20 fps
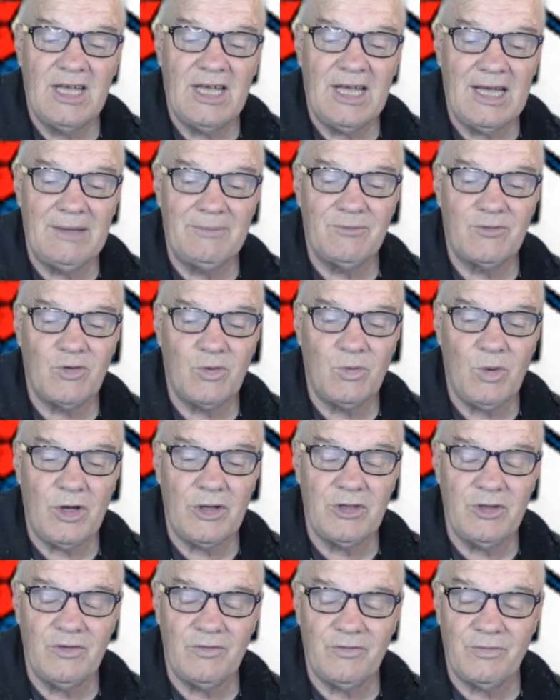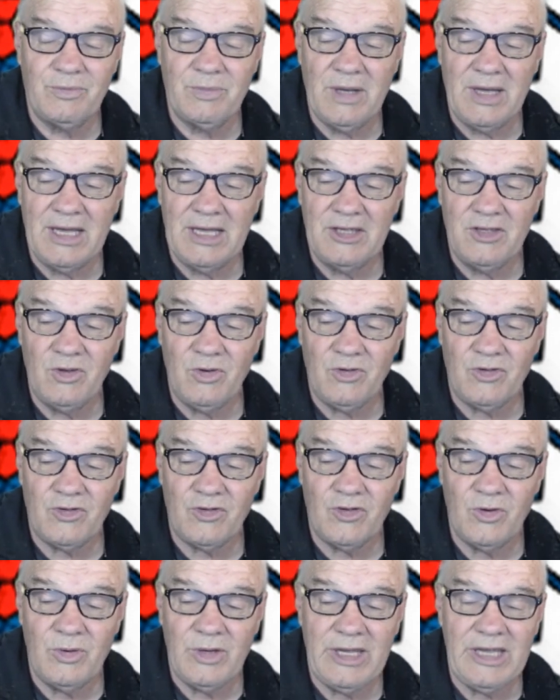to what you've
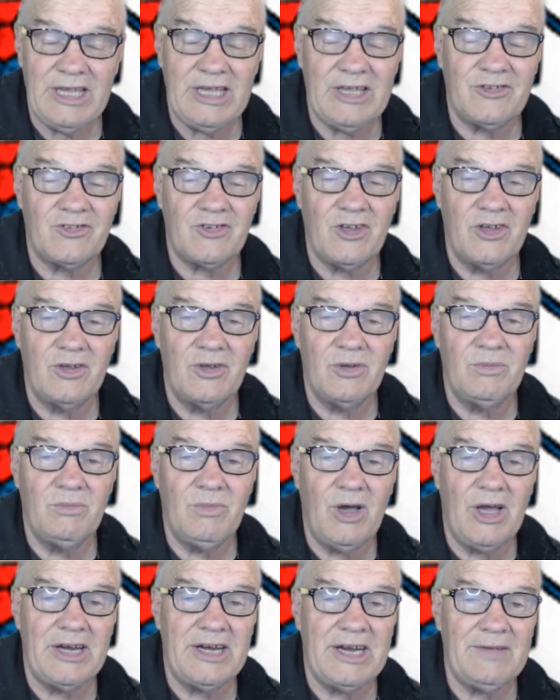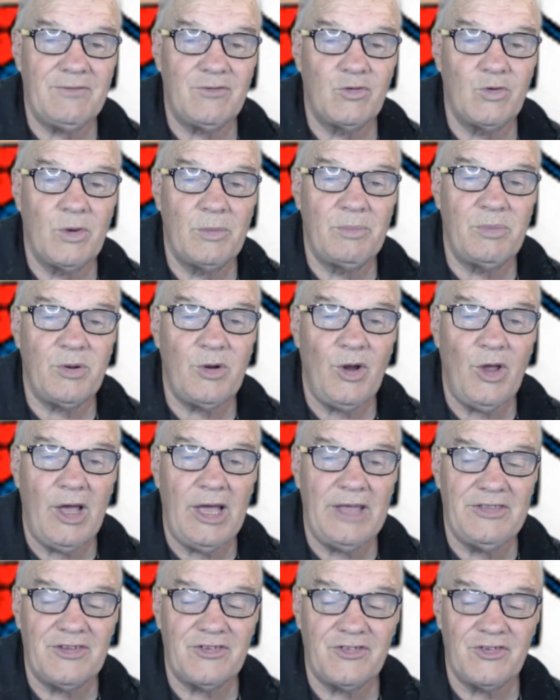used to here, so you might have to
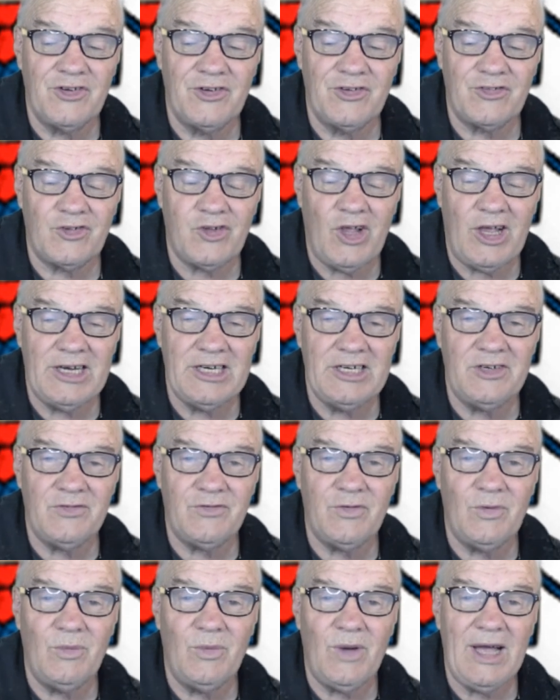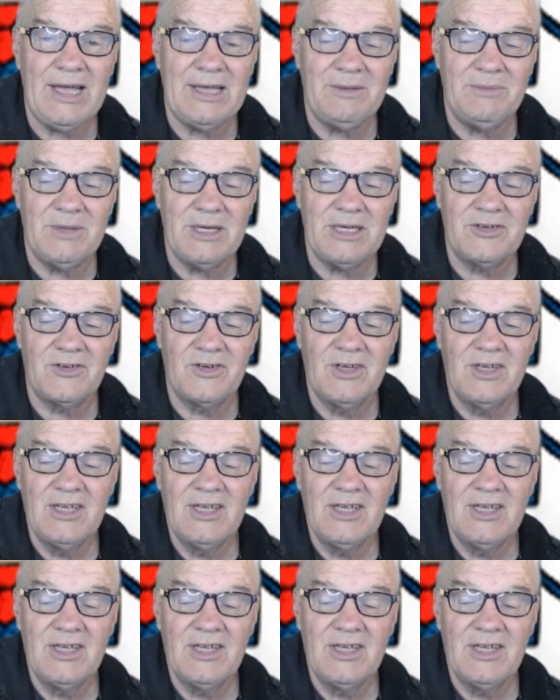apply this in a slightly different way, but